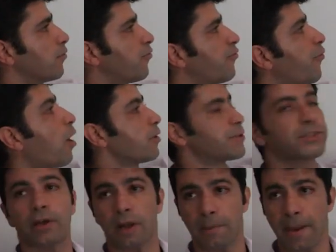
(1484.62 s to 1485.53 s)

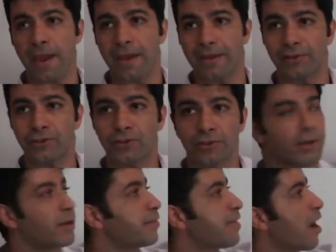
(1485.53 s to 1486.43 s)
faults on a page
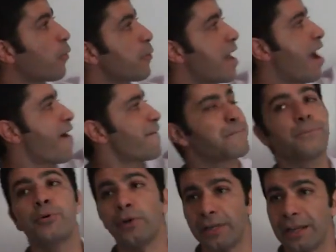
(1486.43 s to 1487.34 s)
that we
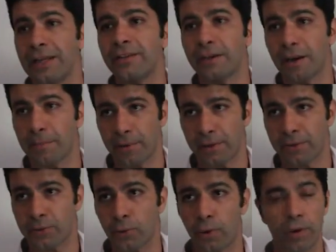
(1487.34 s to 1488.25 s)
have put in the
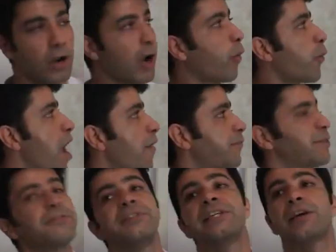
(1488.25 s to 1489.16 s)
compressed store, we have
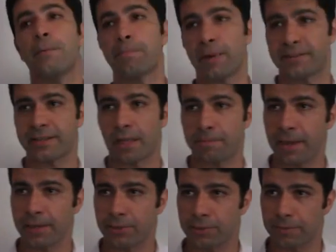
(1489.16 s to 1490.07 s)
to decompress that
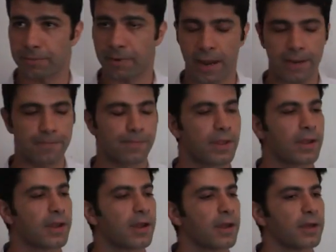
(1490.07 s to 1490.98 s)
page, right?
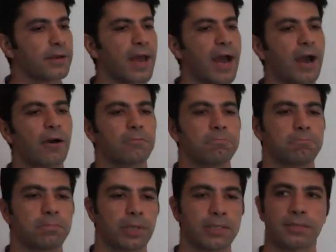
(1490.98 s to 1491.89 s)
Now,
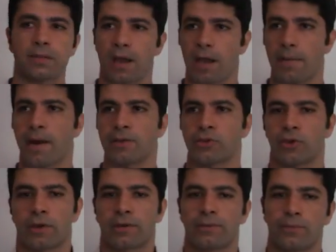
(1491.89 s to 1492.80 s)
let's talk about,
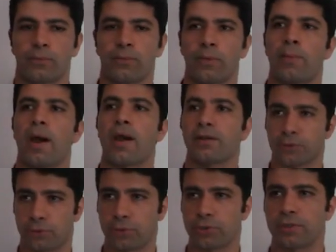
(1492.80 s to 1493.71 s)
so what my
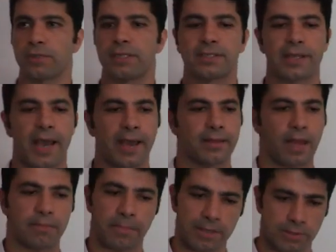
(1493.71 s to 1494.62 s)
assertion is that,
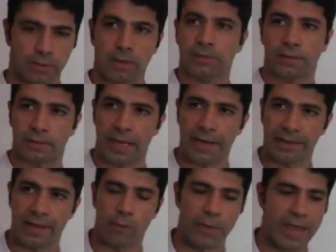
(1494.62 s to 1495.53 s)
and based on the
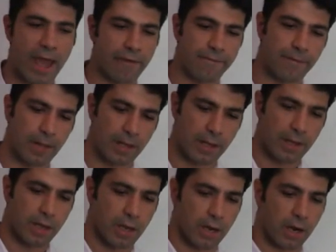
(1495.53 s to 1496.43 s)
data that we have,
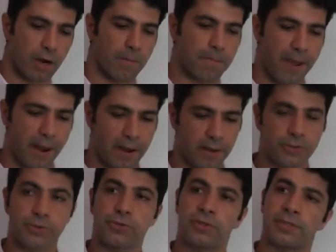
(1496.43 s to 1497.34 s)

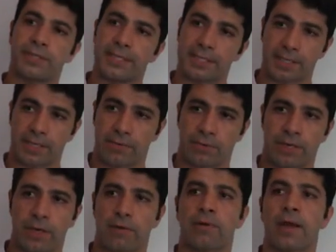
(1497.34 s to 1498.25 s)
compared to the disk
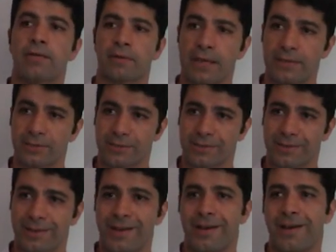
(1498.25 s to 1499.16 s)
read and write rates,